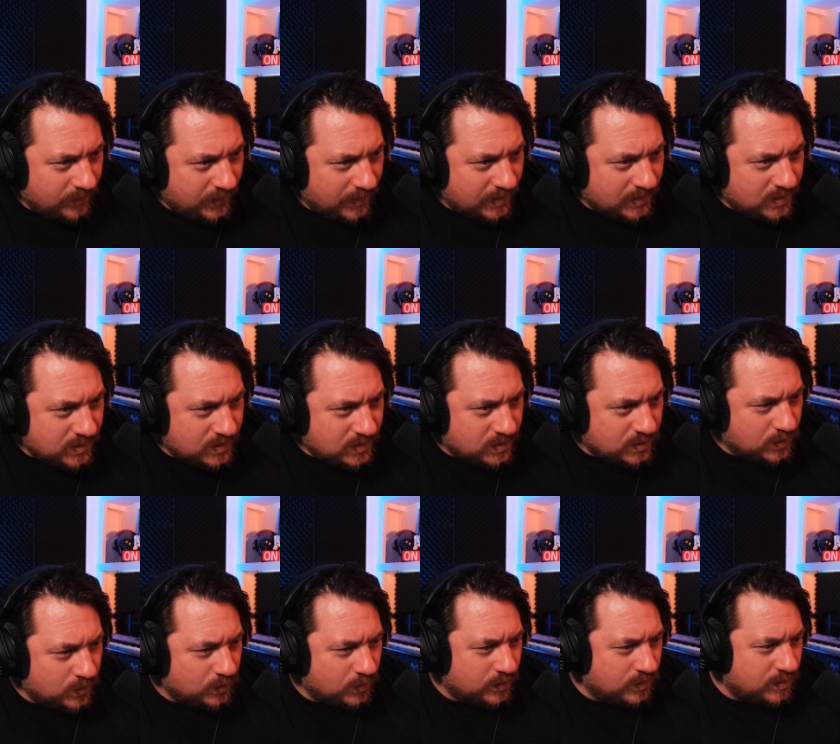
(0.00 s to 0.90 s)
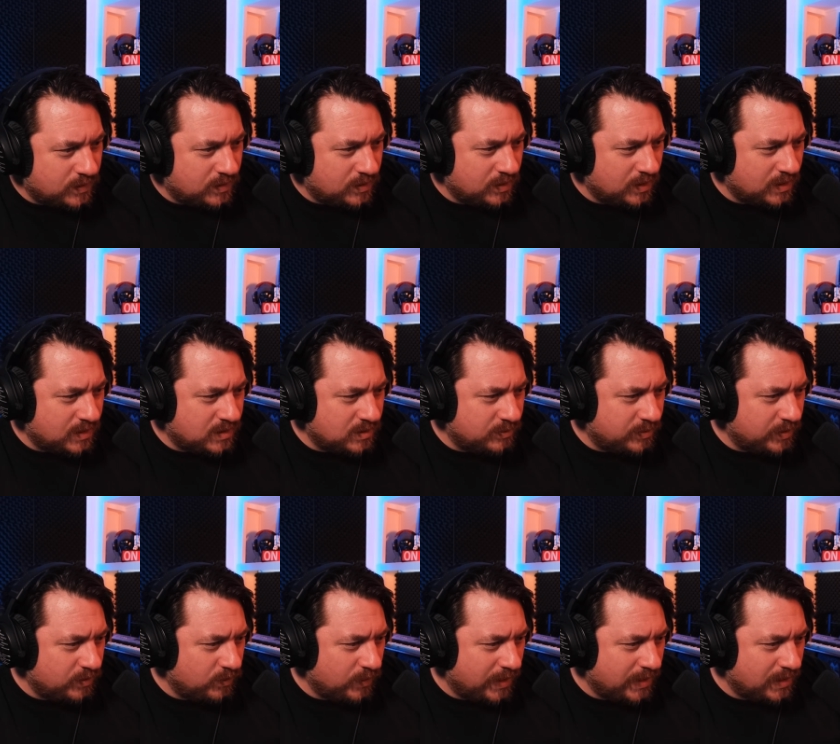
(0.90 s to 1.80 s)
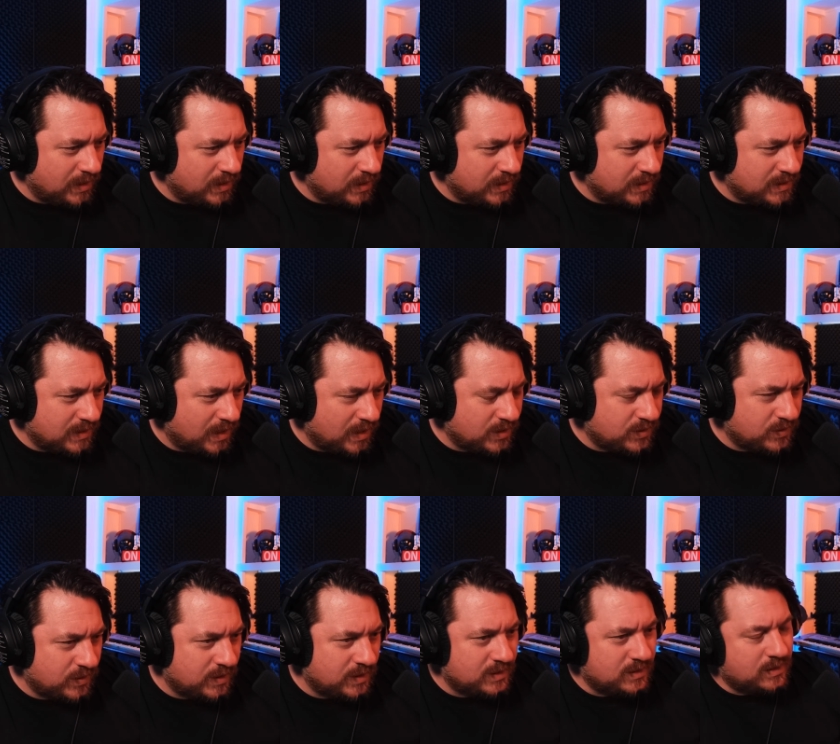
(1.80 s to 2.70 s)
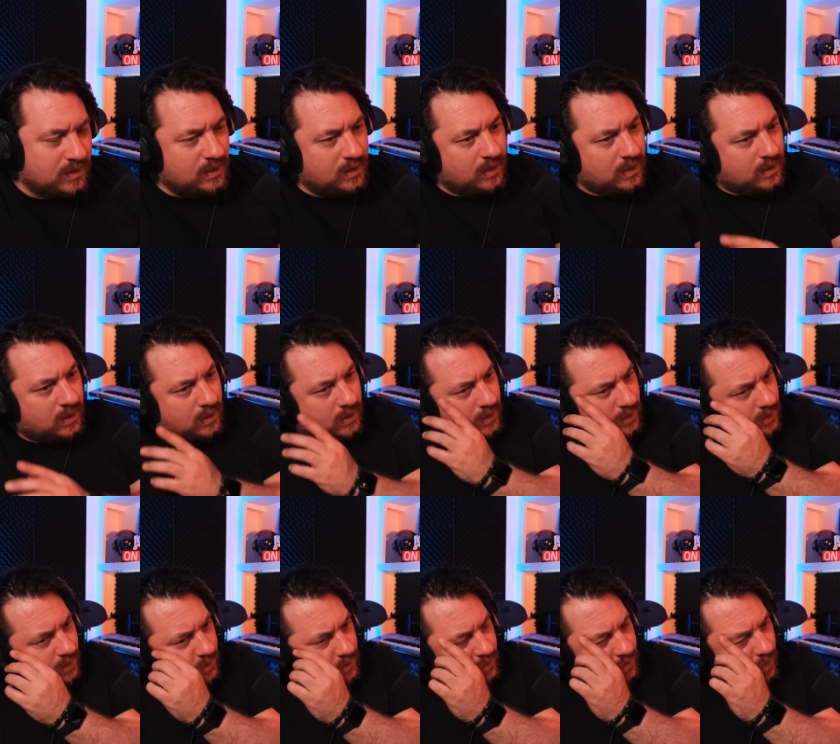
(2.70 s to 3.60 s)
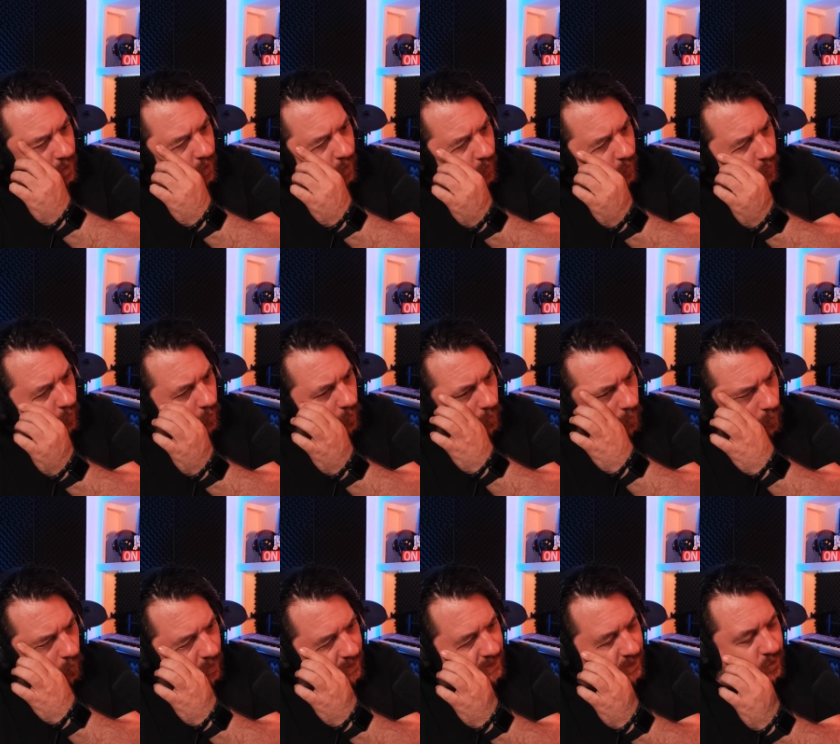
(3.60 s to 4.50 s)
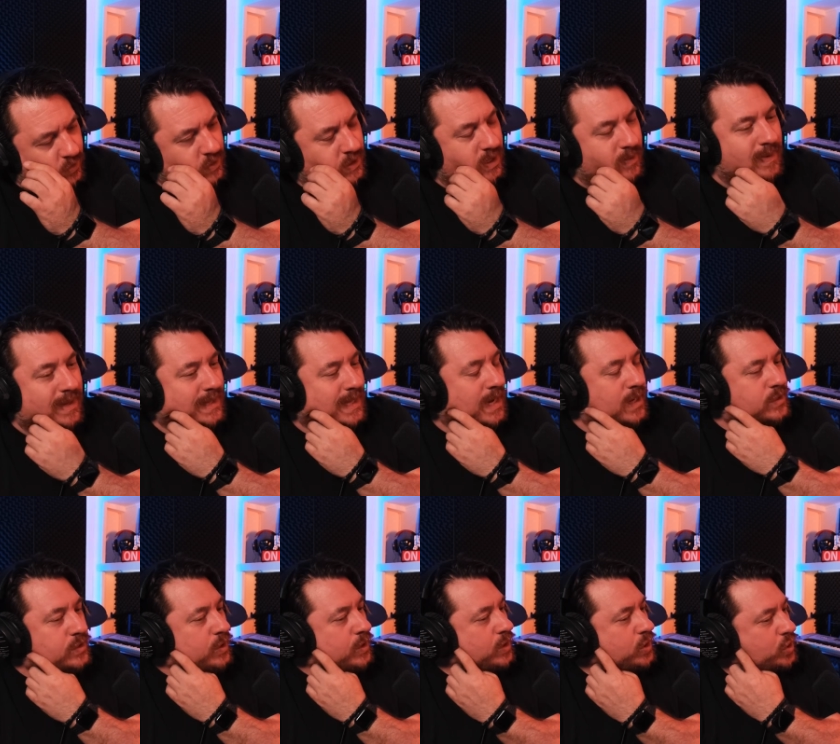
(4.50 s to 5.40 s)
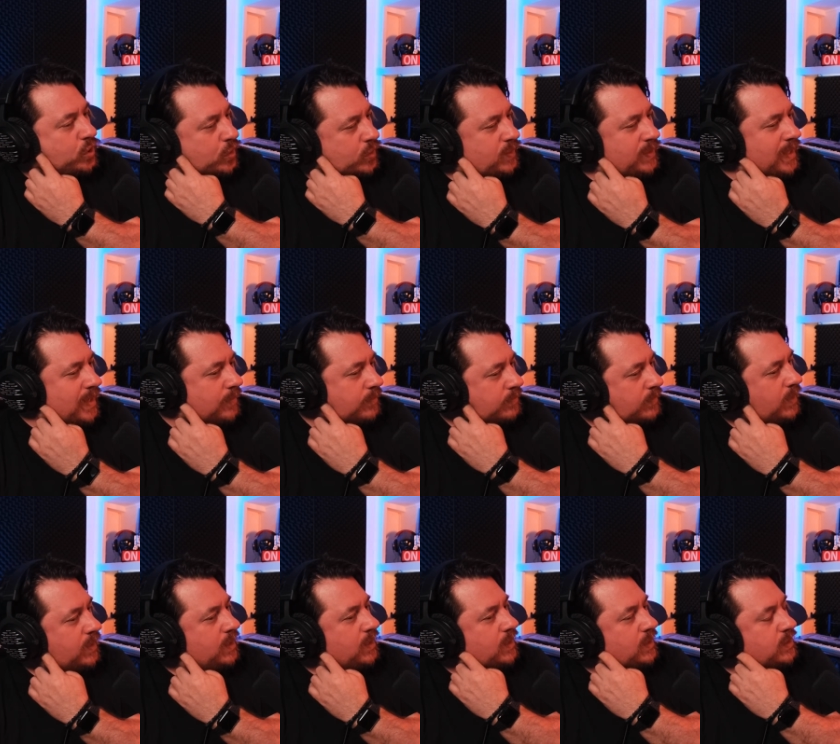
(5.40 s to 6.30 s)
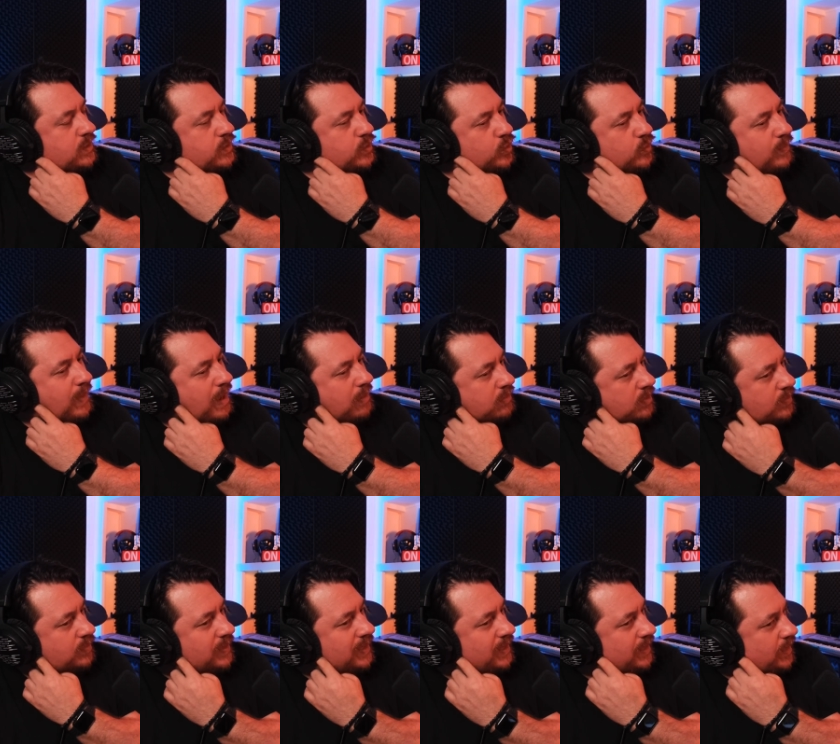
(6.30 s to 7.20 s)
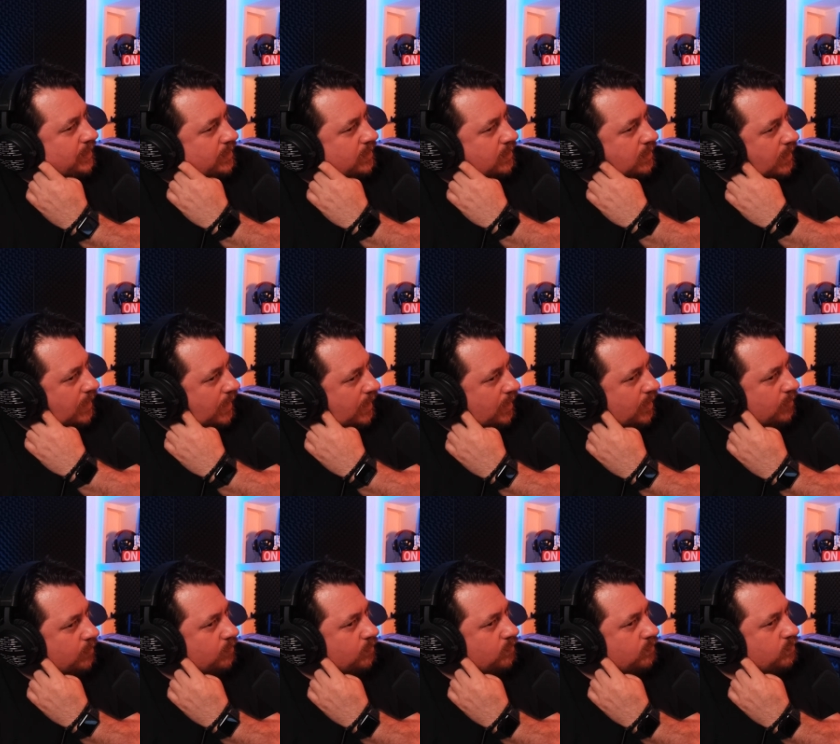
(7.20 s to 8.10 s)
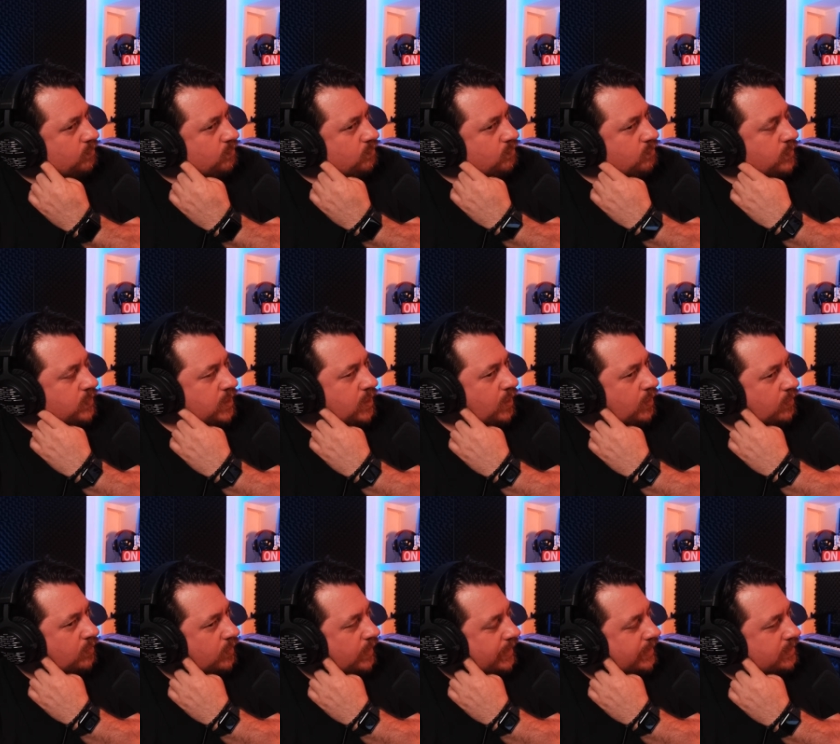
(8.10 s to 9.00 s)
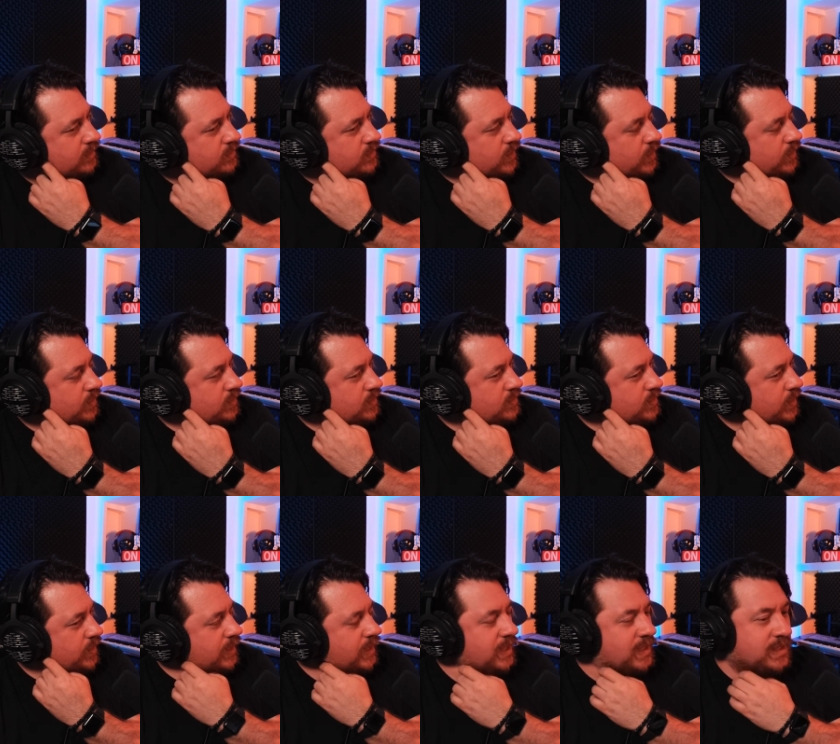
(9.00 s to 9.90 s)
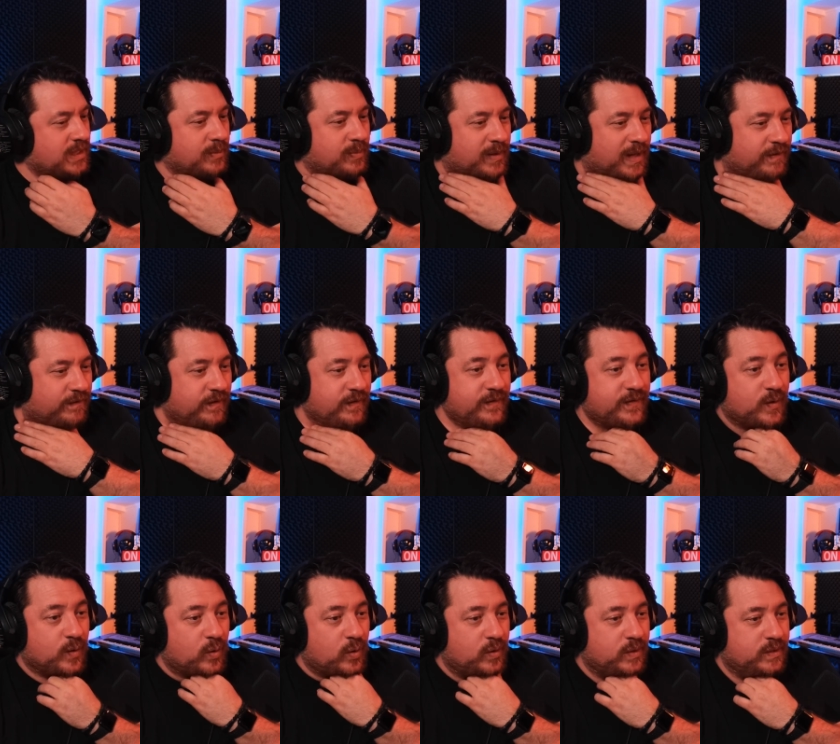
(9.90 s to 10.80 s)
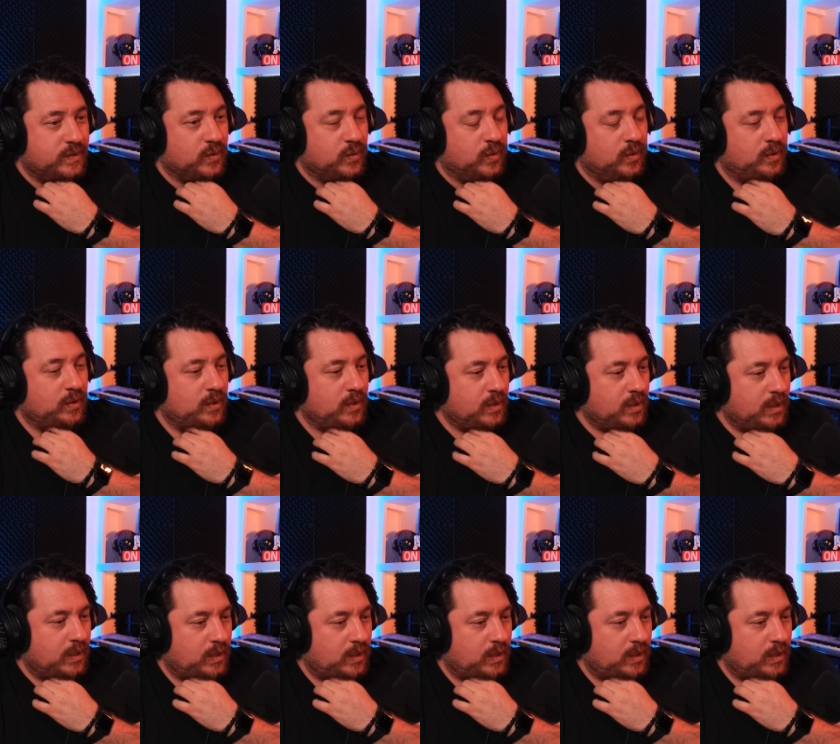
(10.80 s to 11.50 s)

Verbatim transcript: they're just too thick to be regular guitar strings. So, what's interesting about that is you can tune them to maybe be, um, you know, like so, so you can easily play fifth chords or